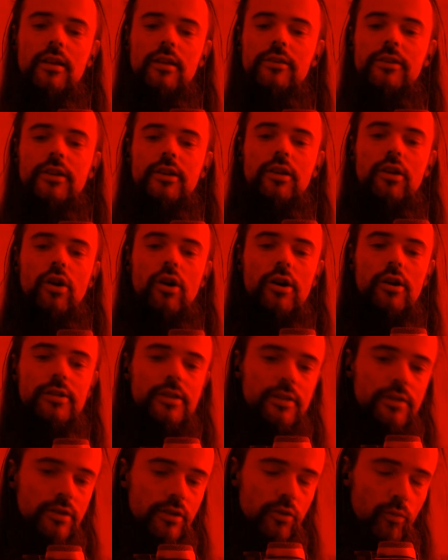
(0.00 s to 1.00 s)
the
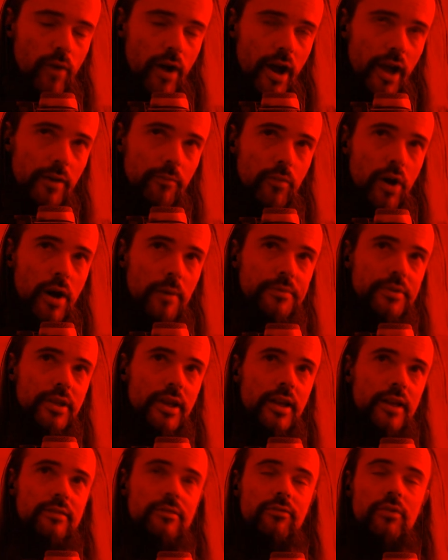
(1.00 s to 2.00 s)
curses on white mobs
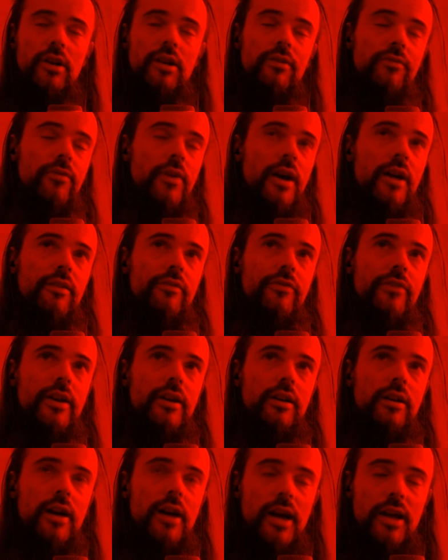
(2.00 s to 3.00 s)
has very
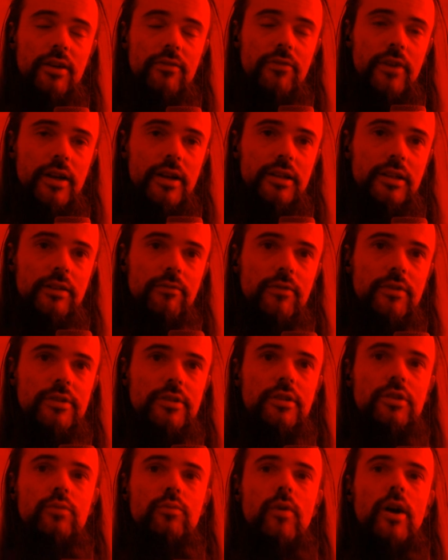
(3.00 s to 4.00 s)
high effect on this.
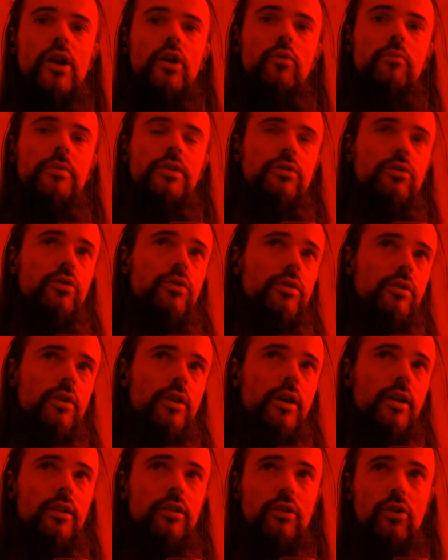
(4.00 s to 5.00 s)
That's why you'll be doing
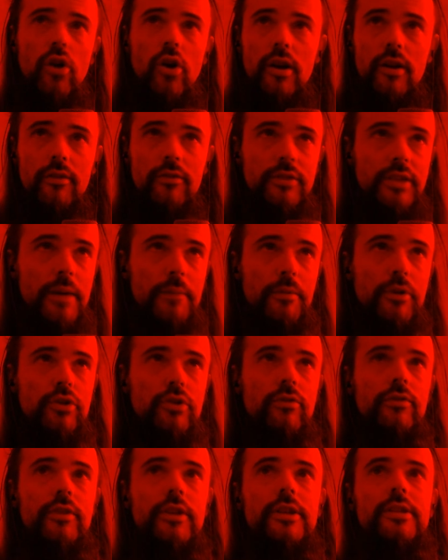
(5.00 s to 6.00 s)
a lot of
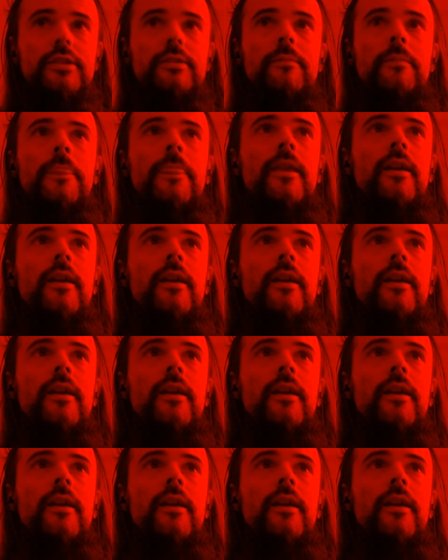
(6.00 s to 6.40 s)
damage on this.